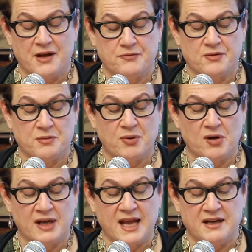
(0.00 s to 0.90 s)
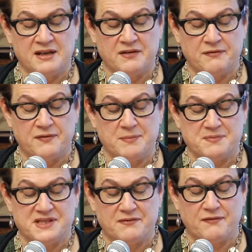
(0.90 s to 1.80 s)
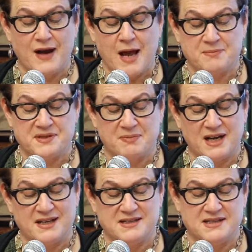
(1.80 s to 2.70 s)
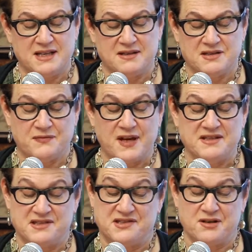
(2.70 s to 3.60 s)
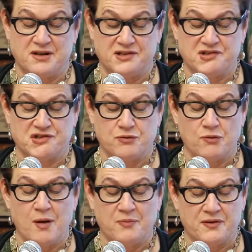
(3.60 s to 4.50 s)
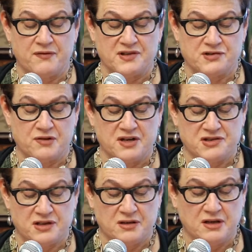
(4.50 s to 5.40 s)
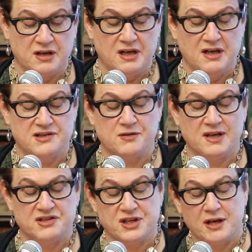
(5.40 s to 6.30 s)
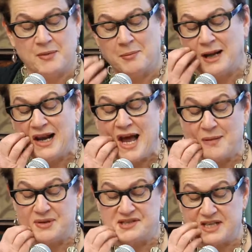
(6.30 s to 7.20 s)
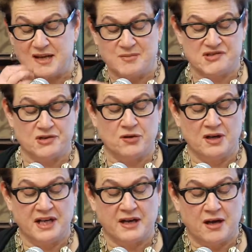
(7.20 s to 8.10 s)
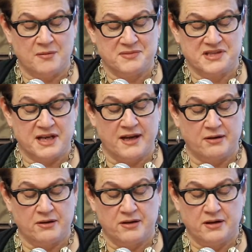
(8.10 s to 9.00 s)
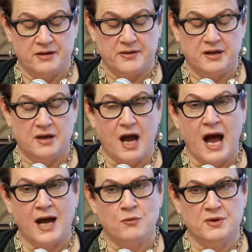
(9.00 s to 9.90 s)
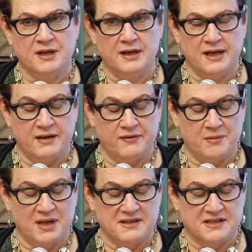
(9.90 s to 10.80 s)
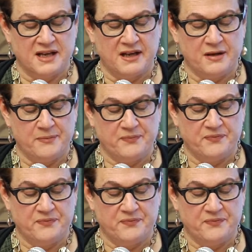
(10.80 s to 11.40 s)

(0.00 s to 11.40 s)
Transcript: I throw the ball again and he flips and flaps, but I can see that his face is starting to screw up with frustration. So I jiggle him on my lap and sing him a song and he calms down. I wouldn't leave him, I say.